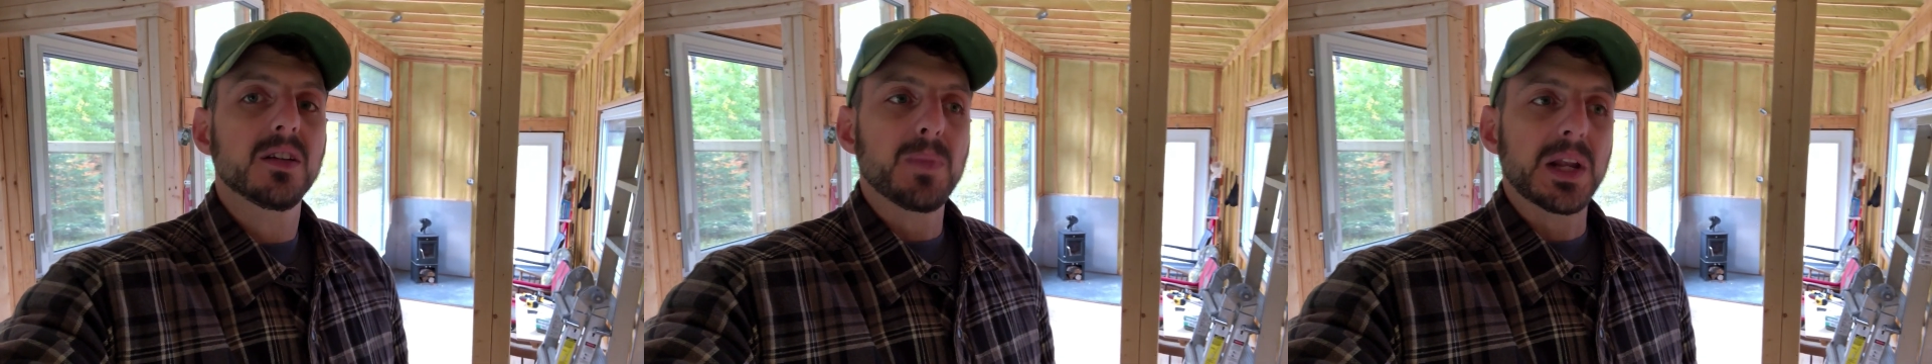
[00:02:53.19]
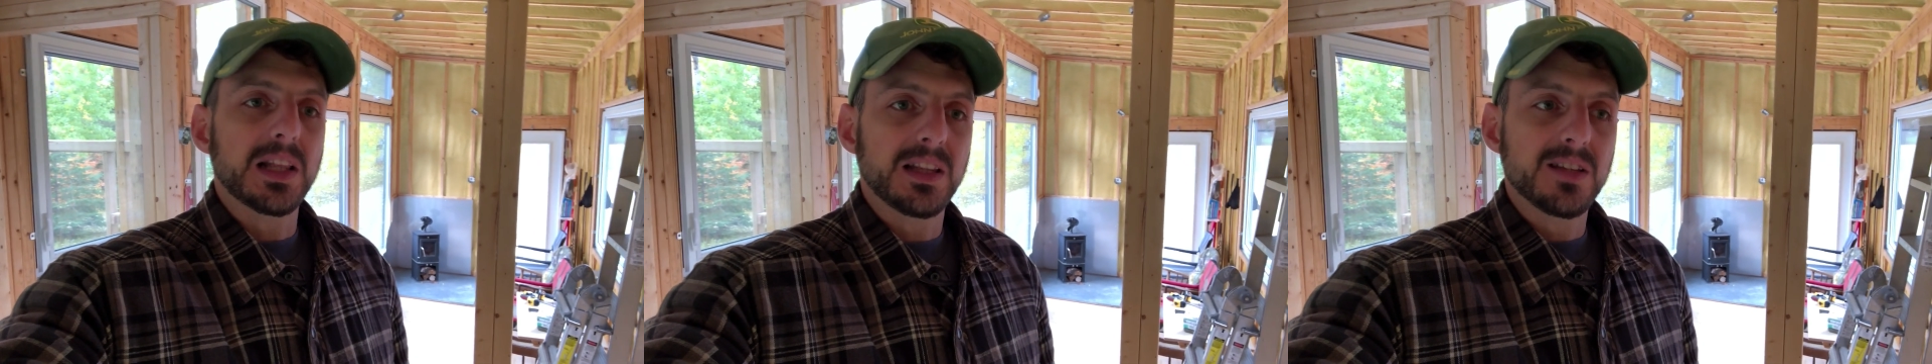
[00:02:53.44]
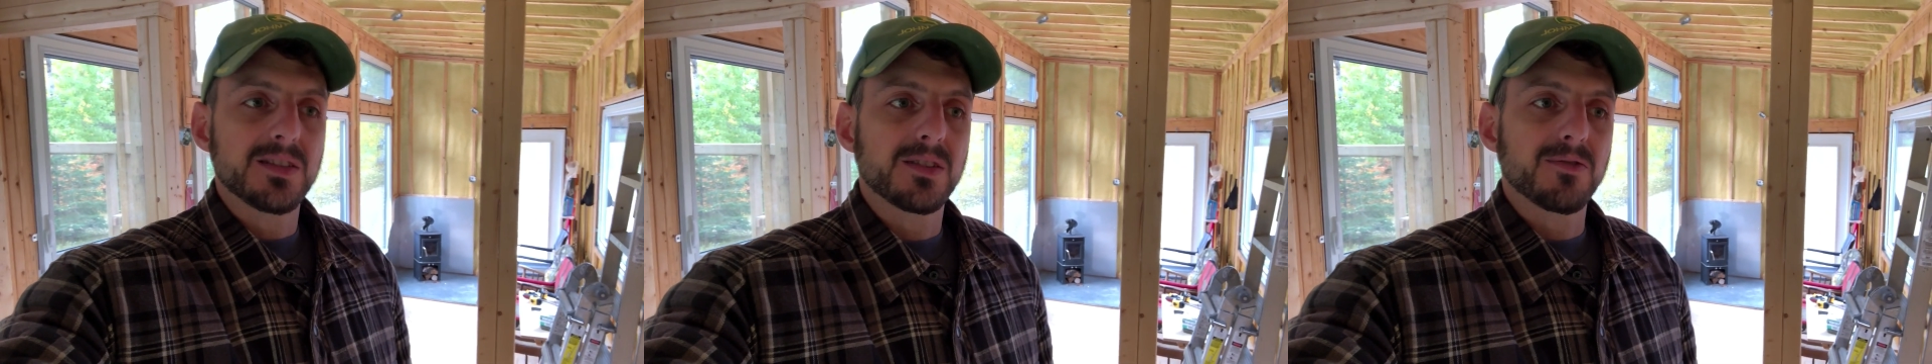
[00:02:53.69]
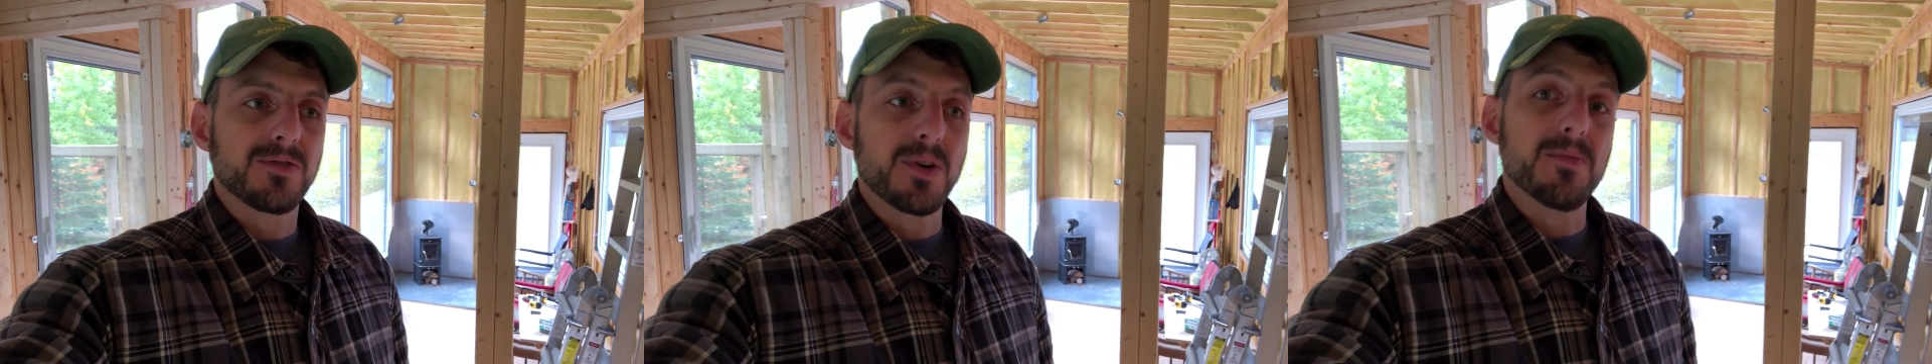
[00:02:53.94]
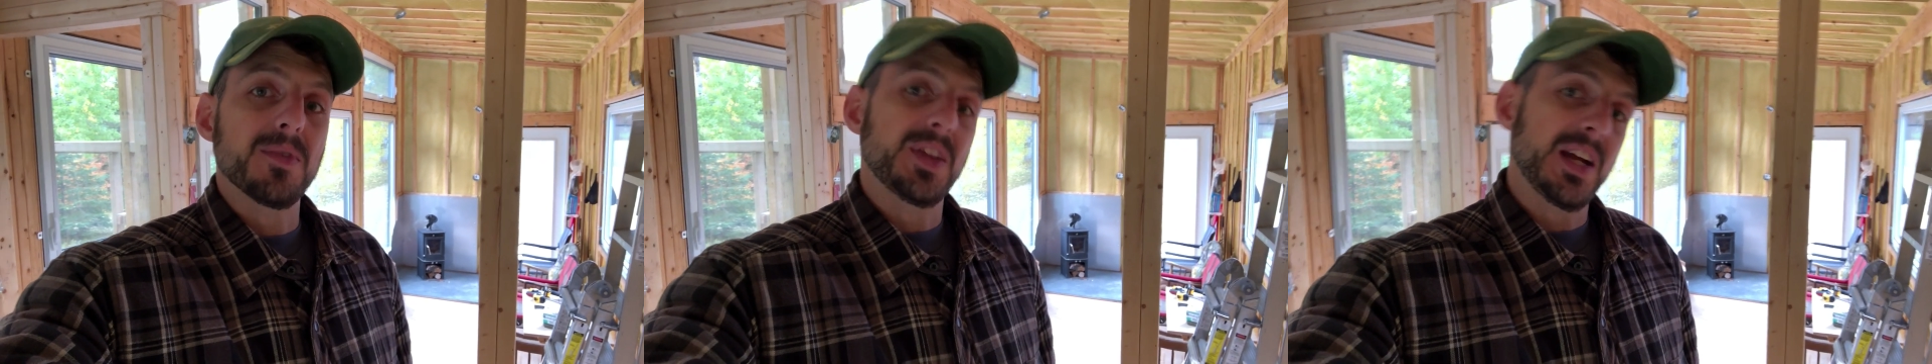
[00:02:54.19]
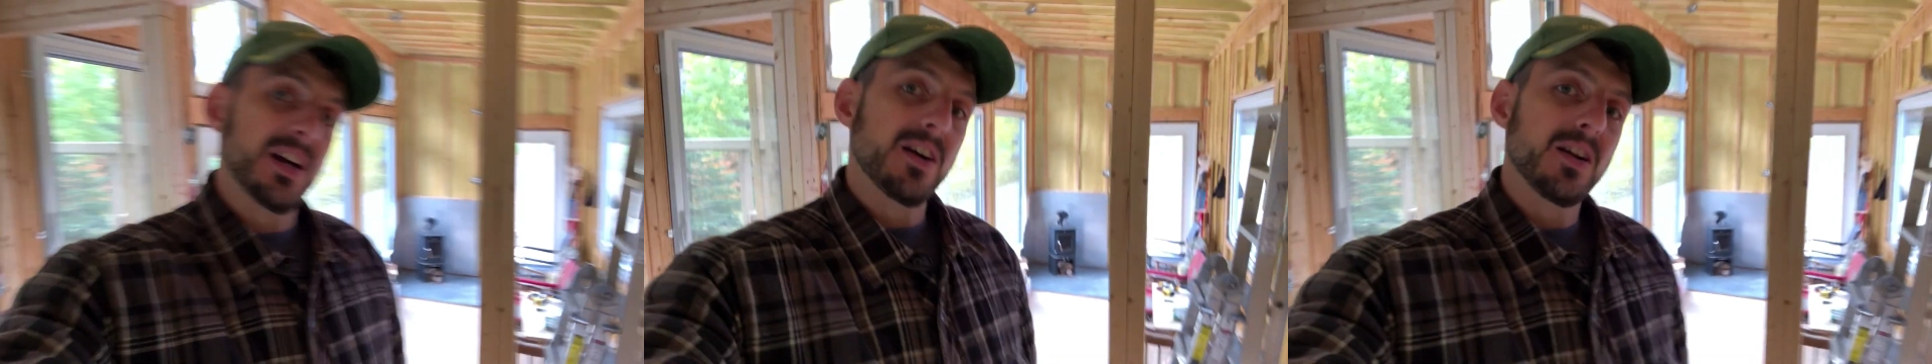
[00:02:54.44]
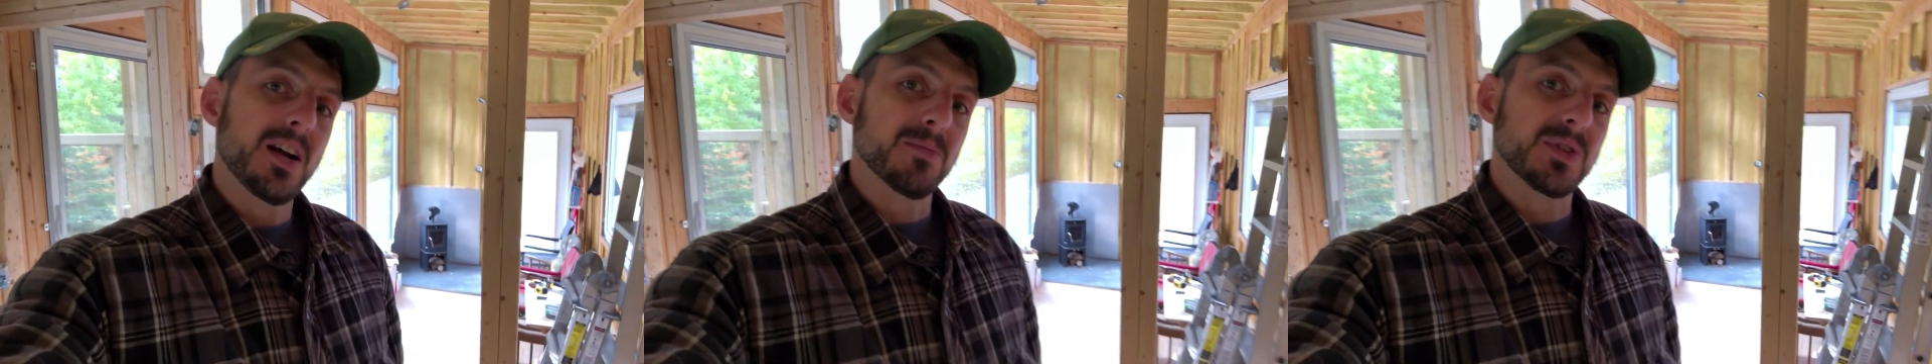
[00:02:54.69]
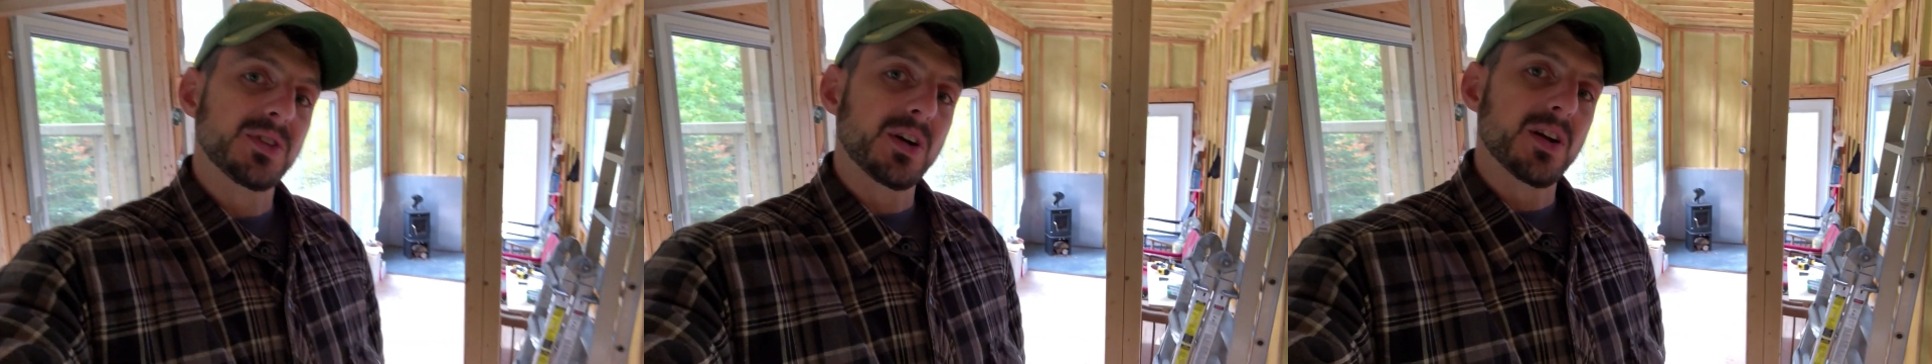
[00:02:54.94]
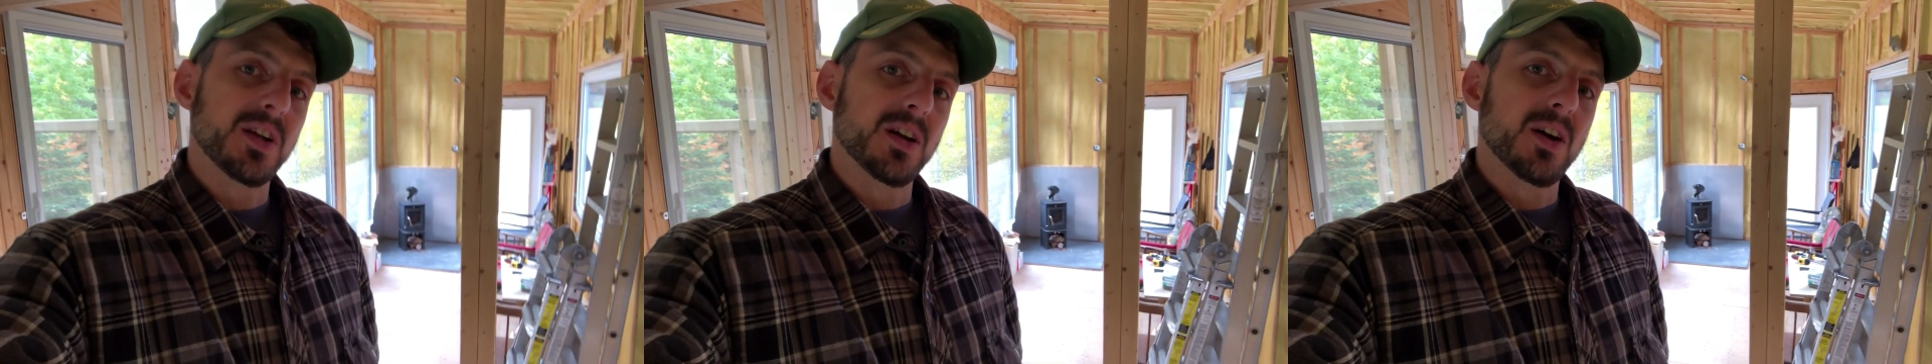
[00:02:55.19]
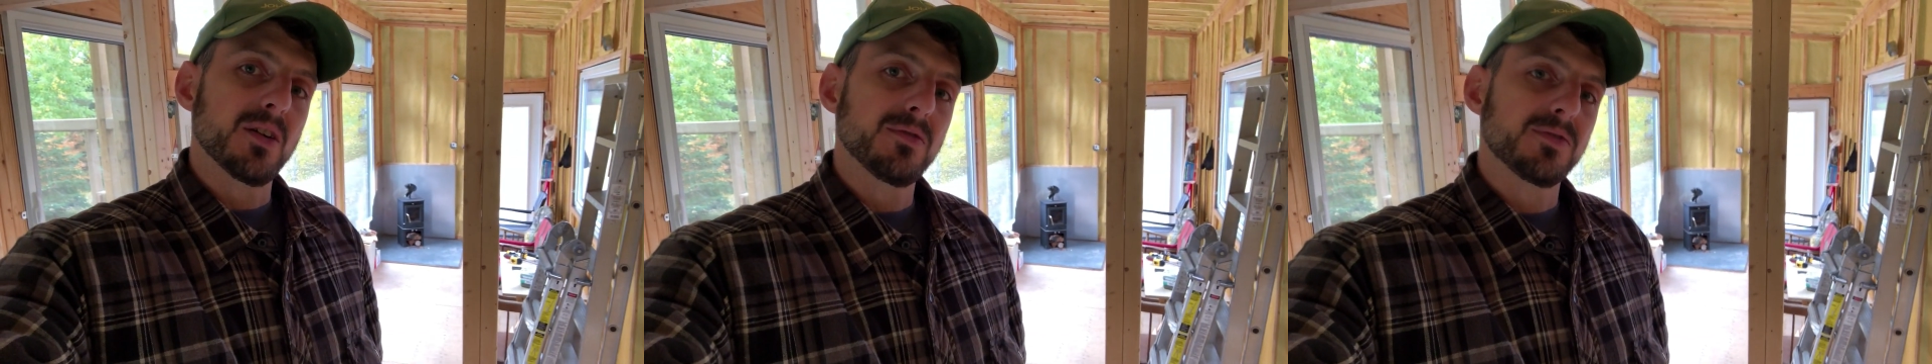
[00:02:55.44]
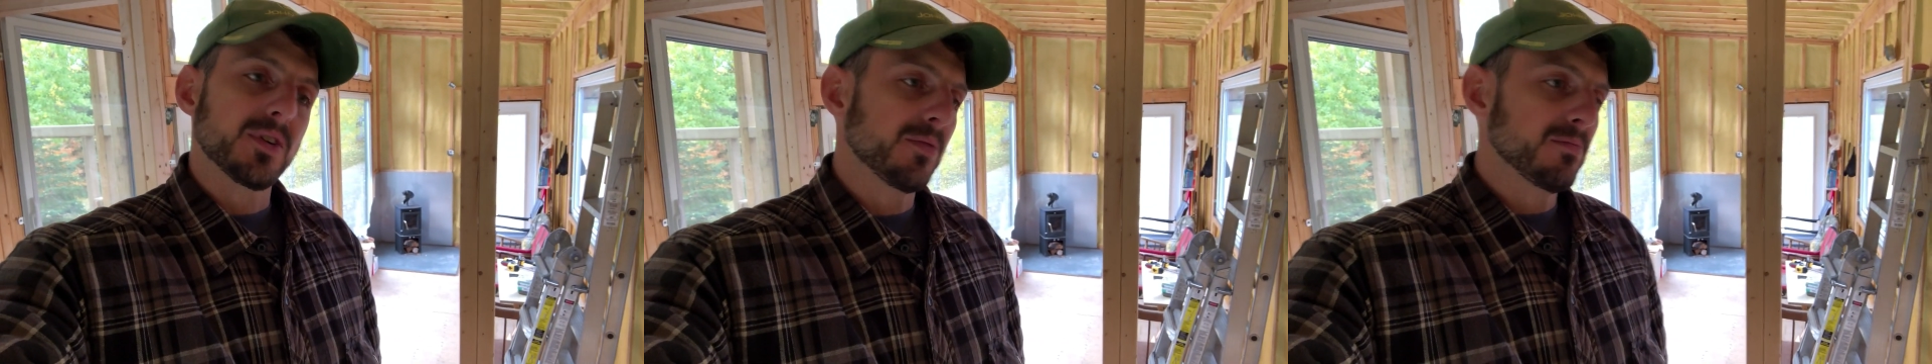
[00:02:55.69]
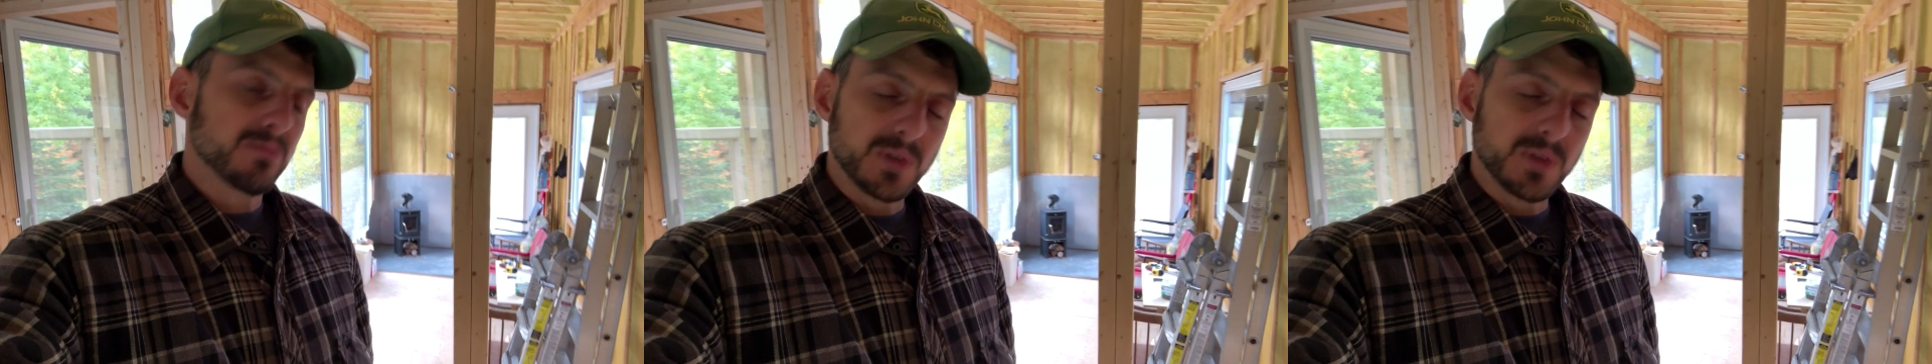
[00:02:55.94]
But at least from there, I'm starting off from,